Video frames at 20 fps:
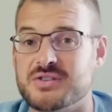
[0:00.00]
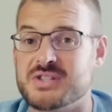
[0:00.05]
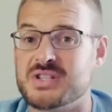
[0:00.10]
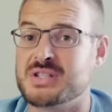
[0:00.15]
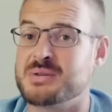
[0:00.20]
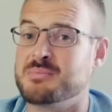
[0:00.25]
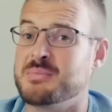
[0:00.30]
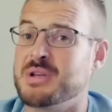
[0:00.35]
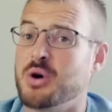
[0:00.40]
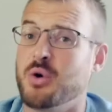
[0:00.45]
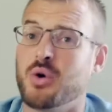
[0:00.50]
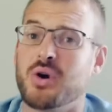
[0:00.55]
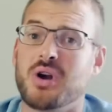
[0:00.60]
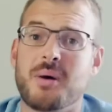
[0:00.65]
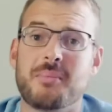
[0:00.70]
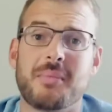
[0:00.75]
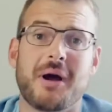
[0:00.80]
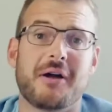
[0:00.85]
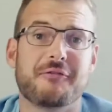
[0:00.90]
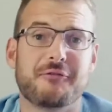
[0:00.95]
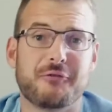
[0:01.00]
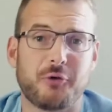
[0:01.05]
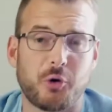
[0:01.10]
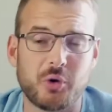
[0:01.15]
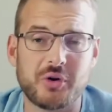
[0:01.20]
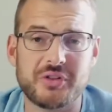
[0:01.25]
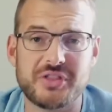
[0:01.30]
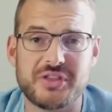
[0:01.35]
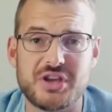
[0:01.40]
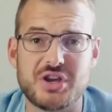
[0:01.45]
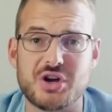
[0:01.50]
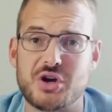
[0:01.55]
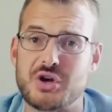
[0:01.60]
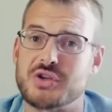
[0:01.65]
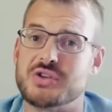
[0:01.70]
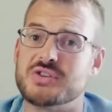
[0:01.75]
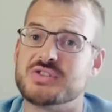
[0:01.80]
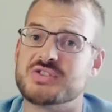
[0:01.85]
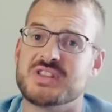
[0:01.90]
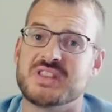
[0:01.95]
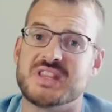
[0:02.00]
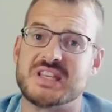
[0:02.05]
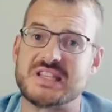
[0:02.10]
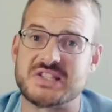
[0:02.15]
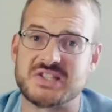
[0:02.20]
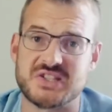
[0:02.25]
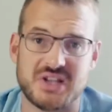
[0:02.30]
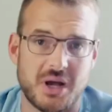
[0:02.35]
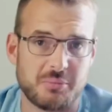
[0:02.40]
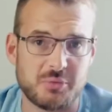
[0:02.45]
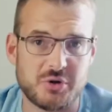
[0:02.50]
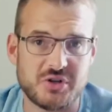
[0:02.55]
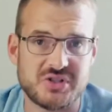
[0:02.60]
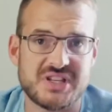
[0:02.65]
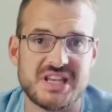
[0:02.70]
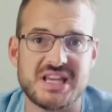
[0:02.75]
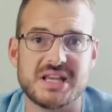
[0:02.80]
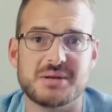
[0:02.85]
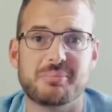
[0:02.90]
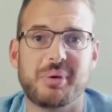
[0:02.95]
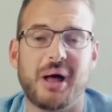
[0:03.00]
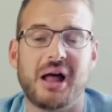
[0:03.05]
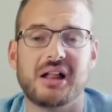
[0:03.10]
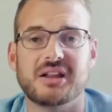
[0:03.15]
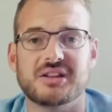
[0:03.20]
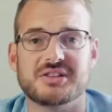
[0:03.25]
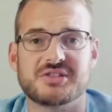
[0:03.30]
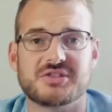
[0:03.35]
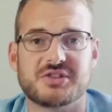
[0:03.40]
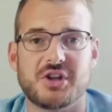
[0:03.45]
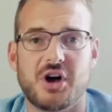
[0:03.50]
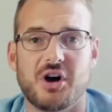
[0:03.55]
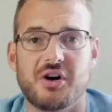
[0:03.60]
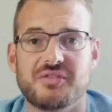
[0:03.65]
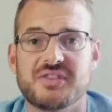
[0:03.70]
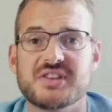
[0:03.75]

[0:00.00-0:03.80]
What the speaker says: This is going to be going on my 4th year using the Summer's Heat pellet stove.